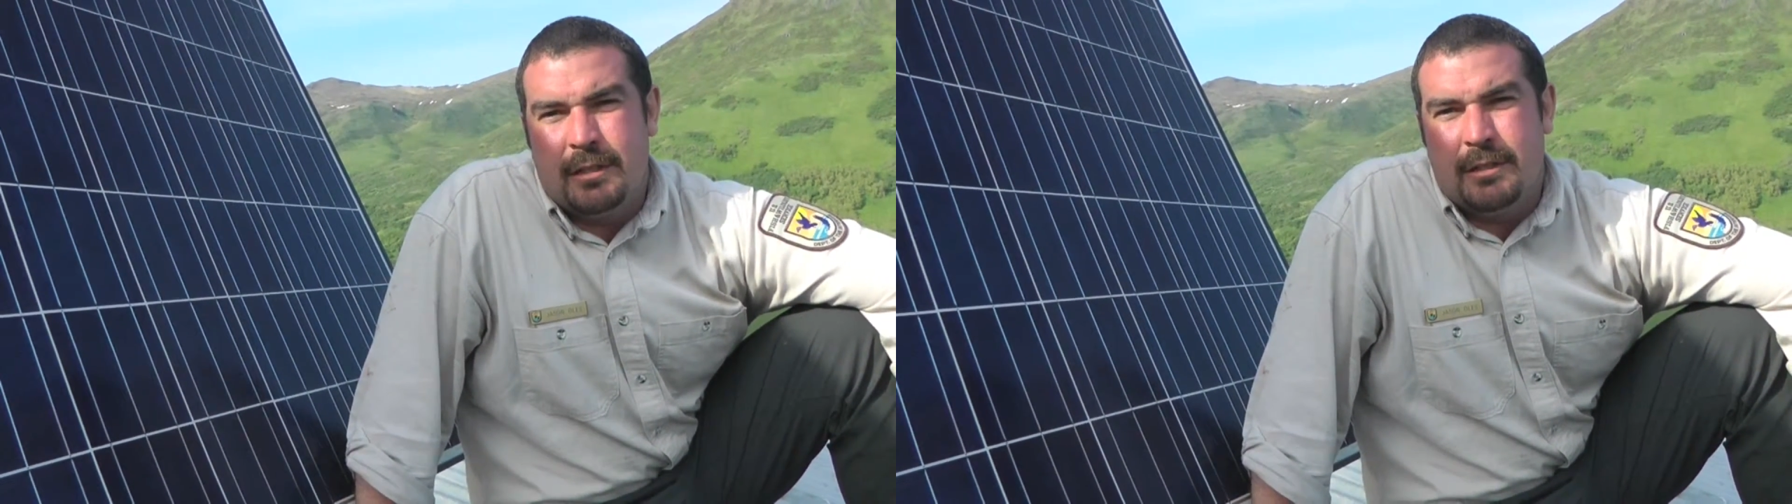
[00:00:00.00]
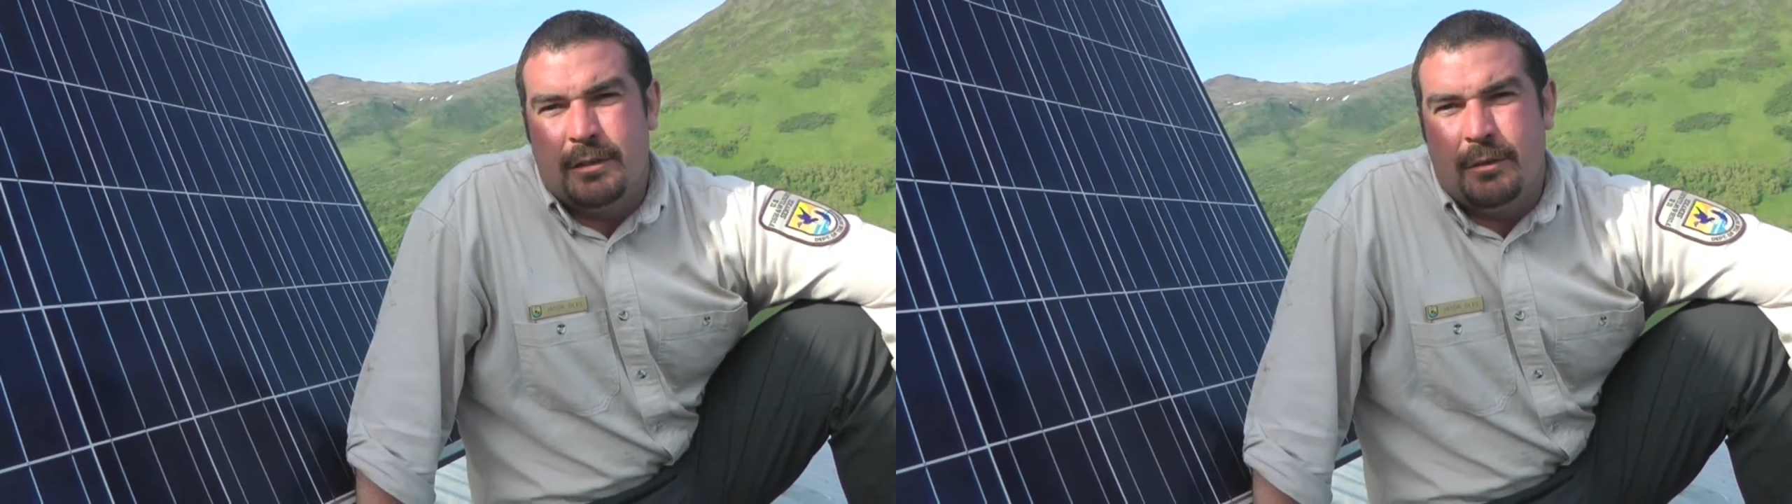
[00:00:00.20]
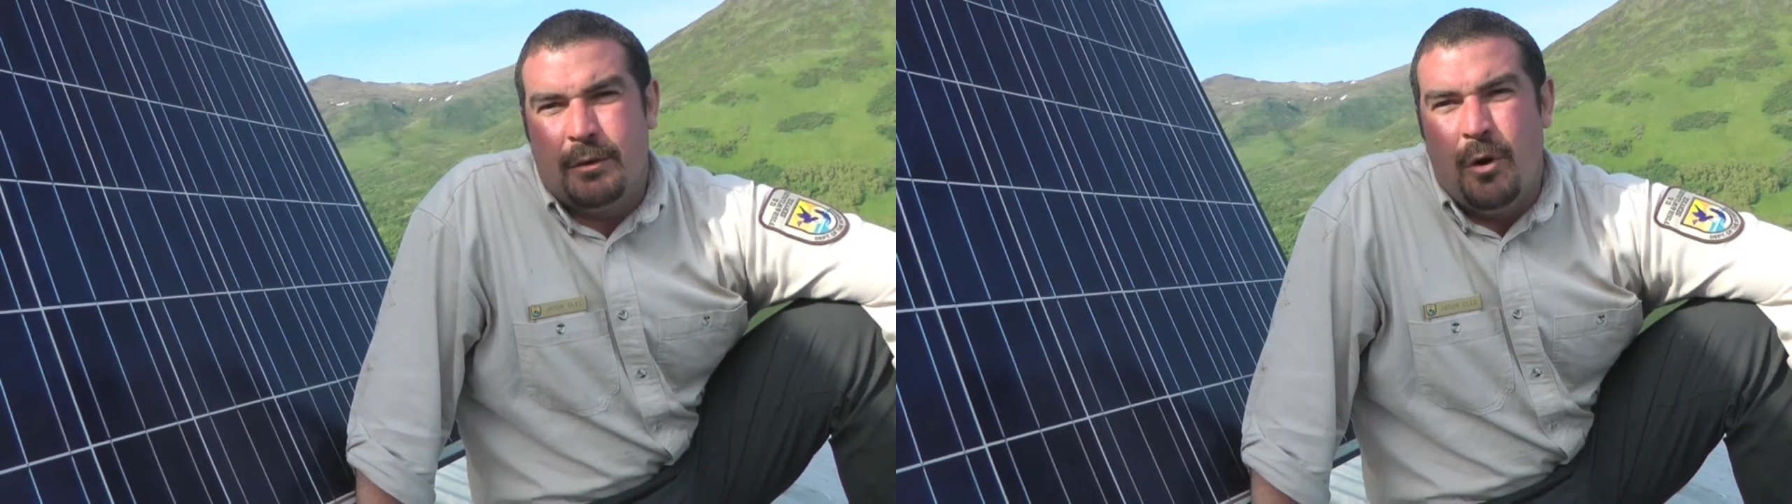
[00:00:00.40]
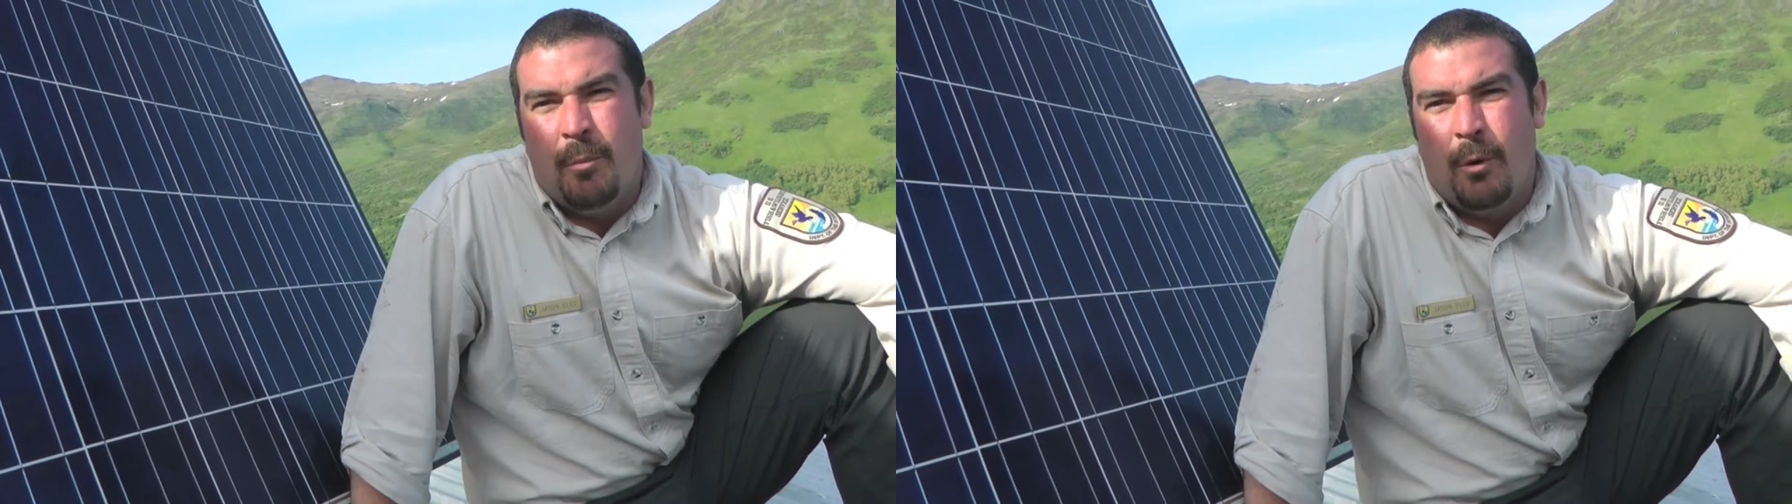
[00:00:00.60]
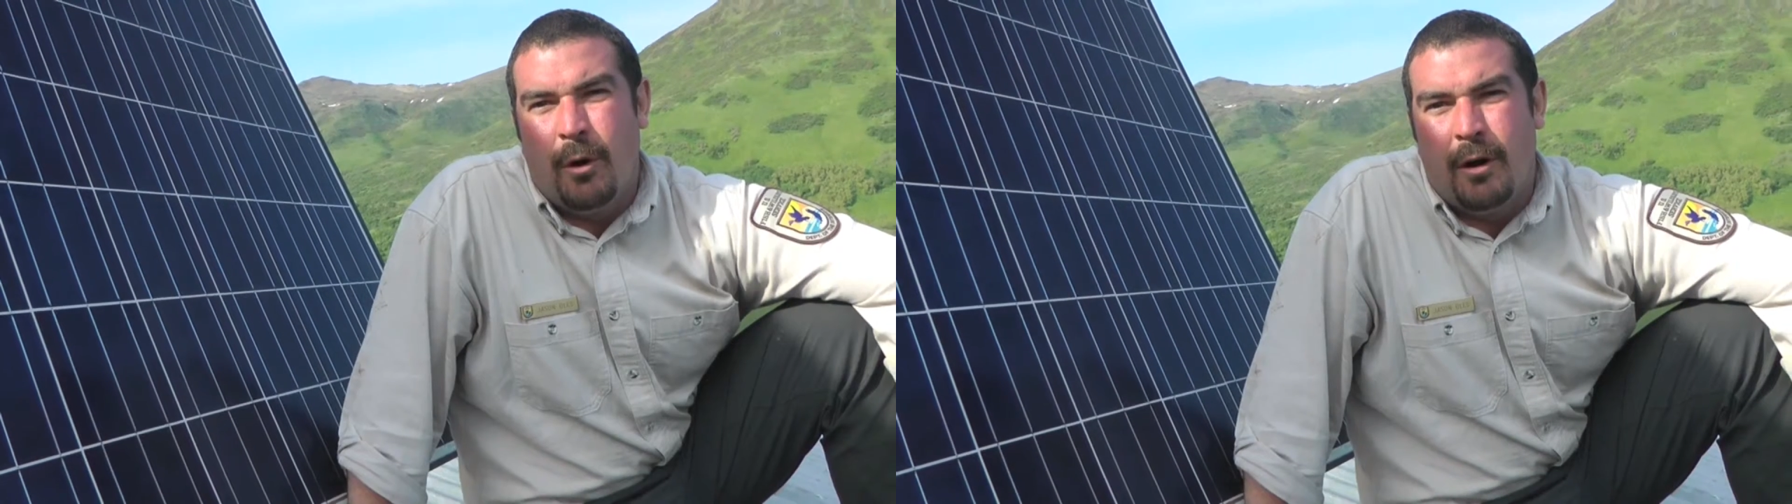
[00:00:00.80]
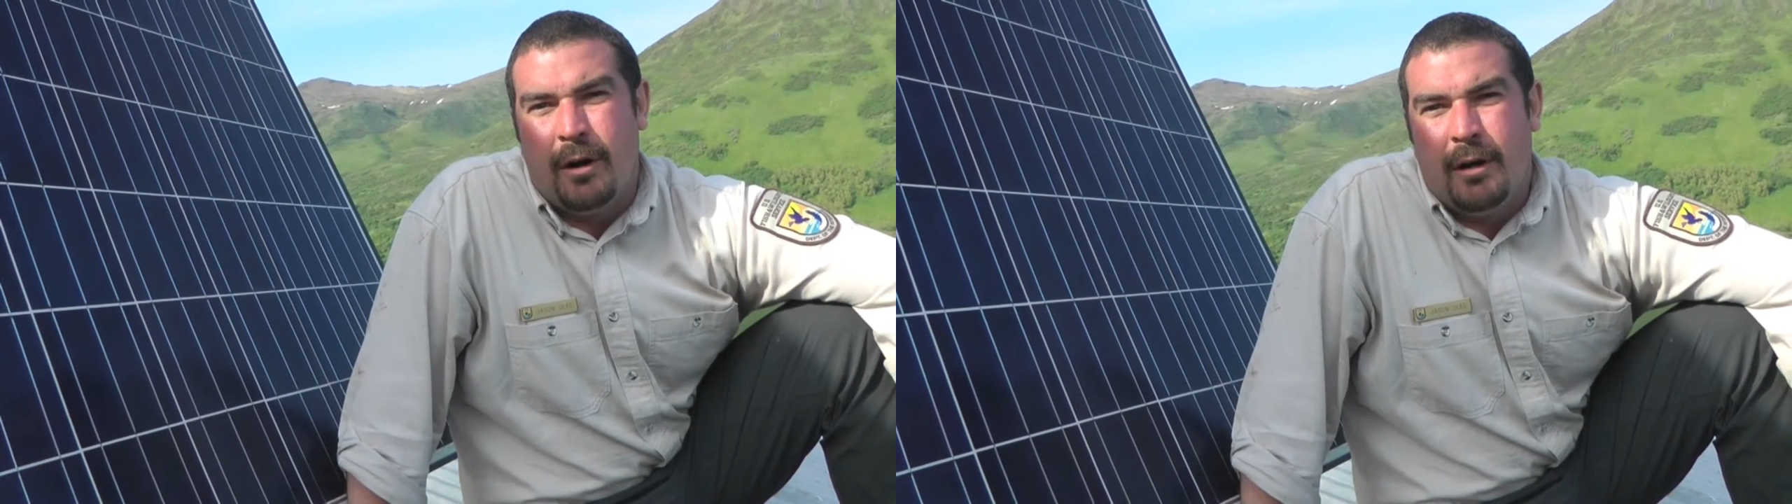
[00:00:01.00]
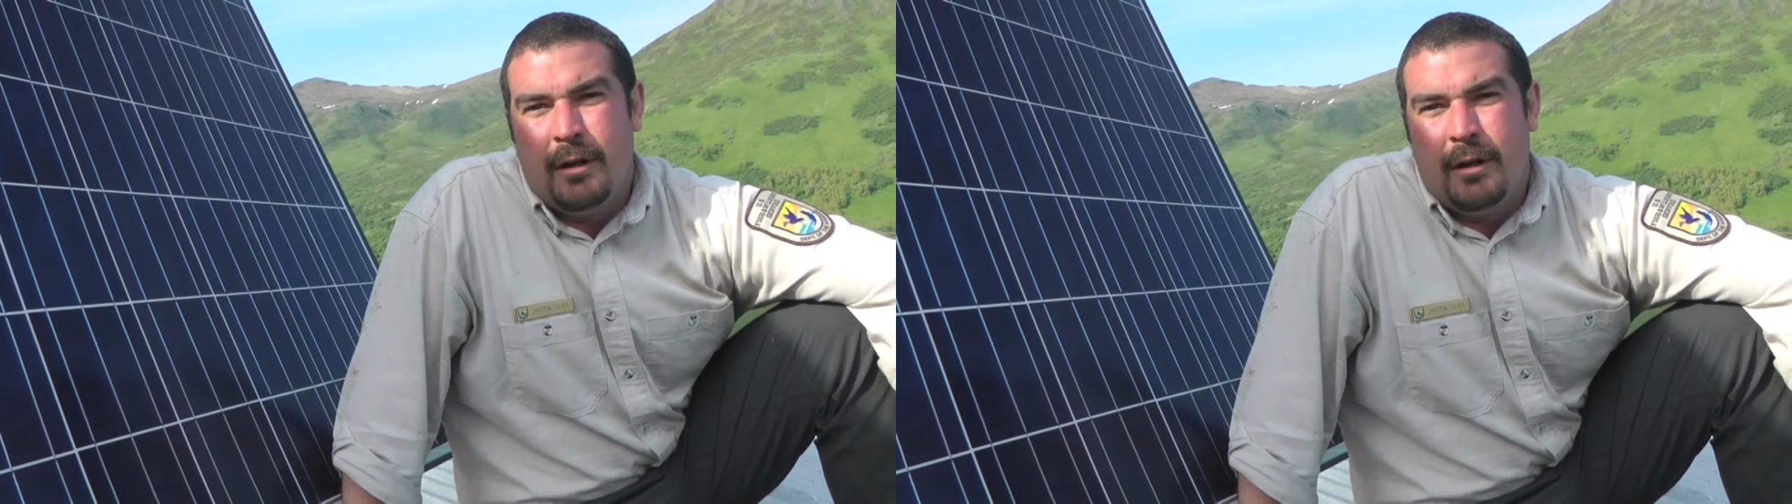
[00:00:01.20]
So no more